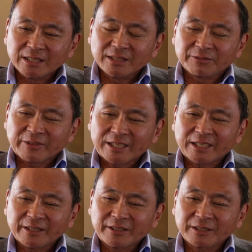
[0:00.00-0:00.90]
in fact,
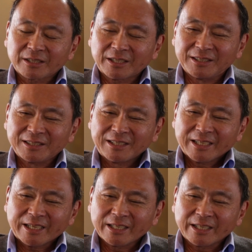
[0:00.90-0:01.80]
I think
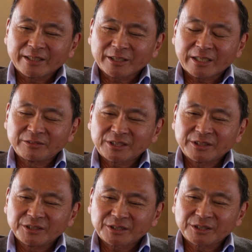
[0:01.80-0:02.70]
I've
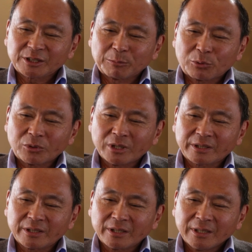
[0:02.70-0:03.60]
said this at some
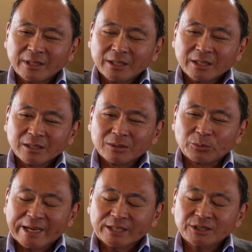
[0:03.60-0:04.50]
point, that
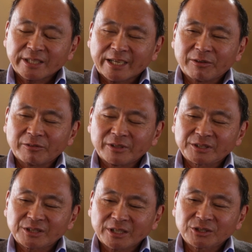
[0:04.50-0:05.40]
we actually have,
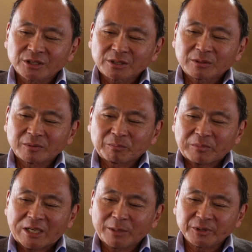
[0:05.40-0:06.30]
it's not just
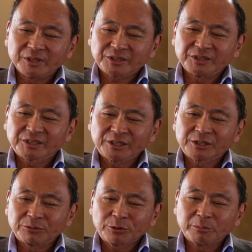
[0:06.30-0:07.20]
populist in the
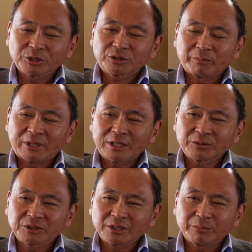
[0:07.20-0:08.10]
sense of too much
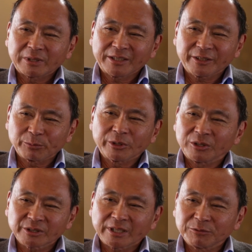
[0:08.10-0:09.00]
democracy, but I think we
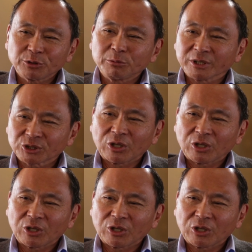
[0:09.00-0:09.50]
also have too much